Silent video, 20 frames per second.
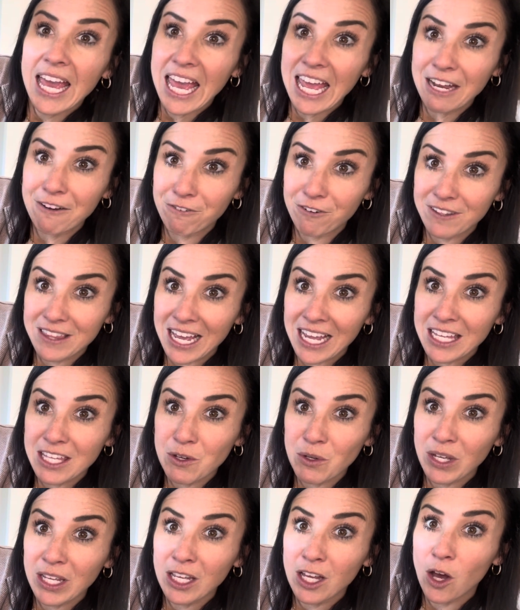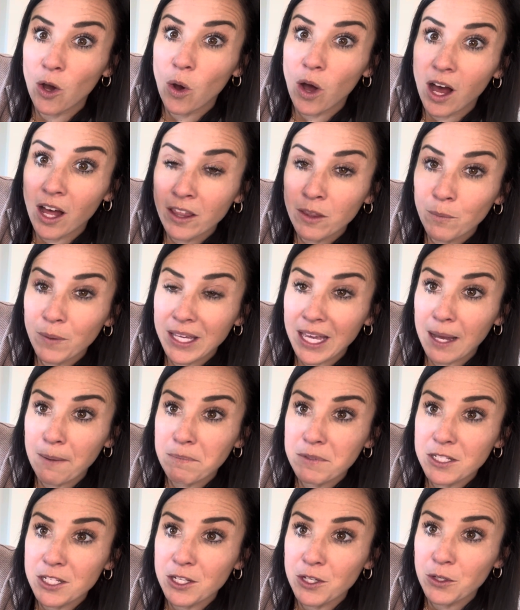And for that, you can go all the way
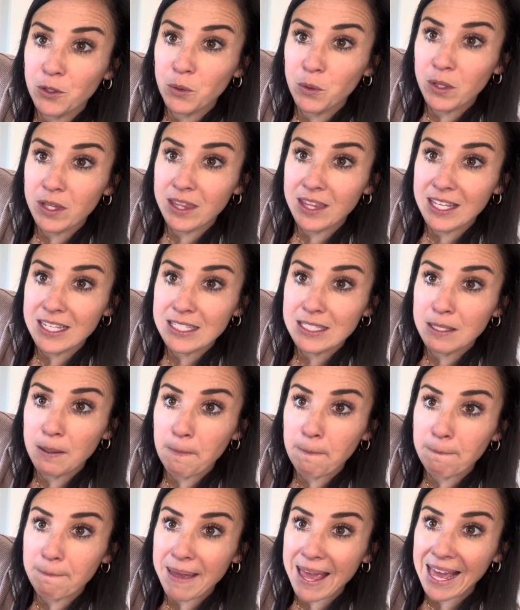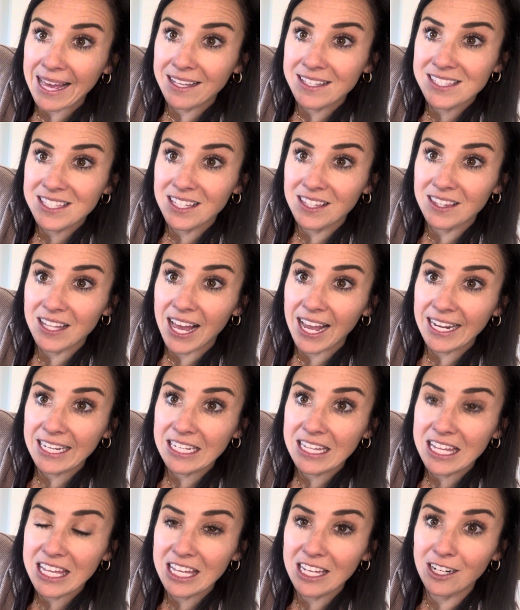up to this max
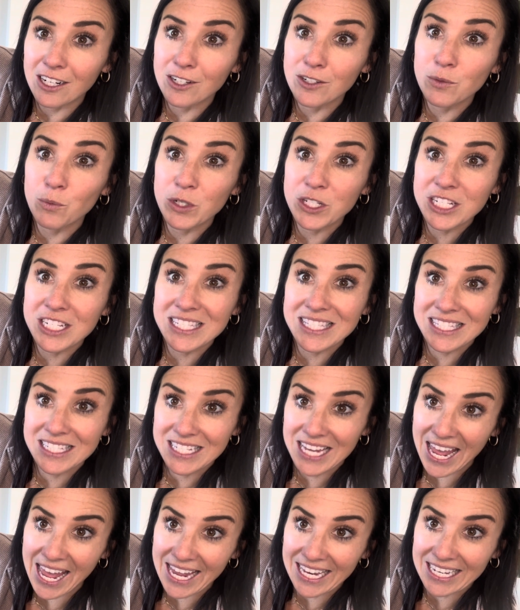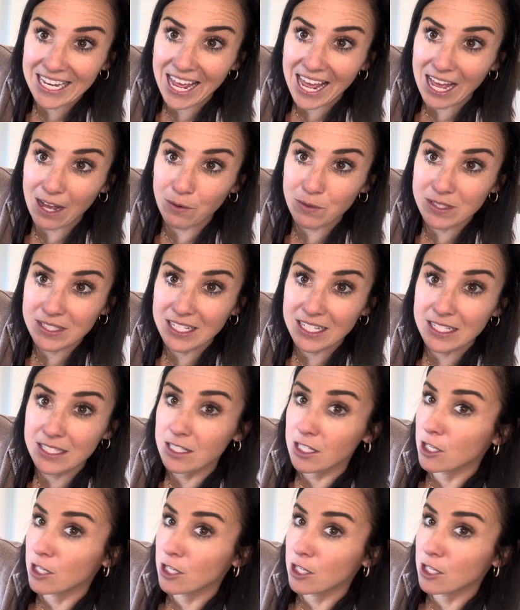line here, which is 10 ounces.